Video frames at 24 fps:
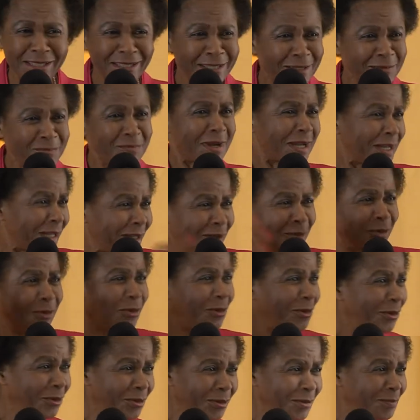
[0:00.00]
In my
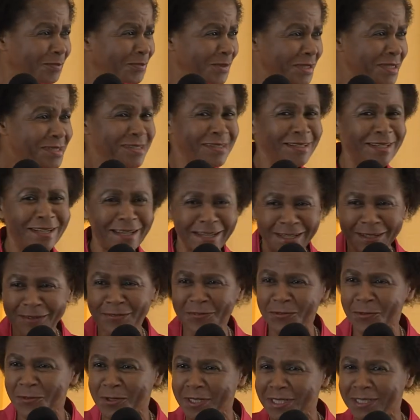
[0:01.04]
whole busy
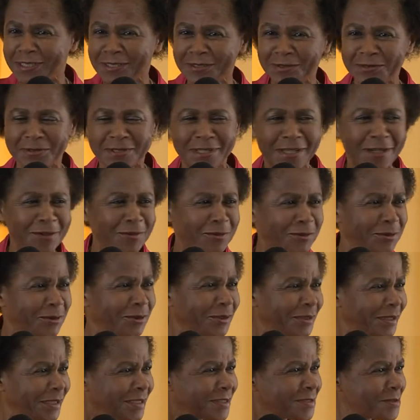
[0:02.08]
life, why should I
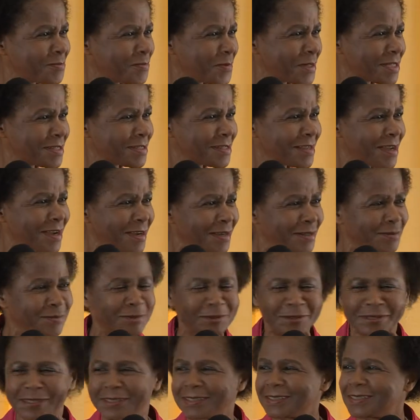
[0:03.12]
go and spend time
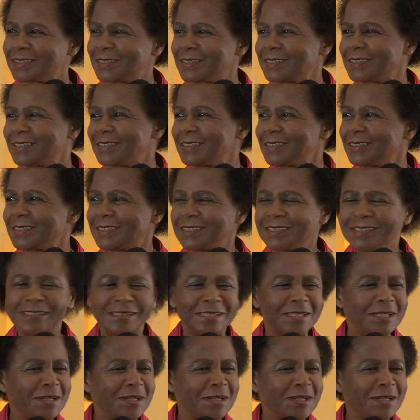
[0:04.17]
on this?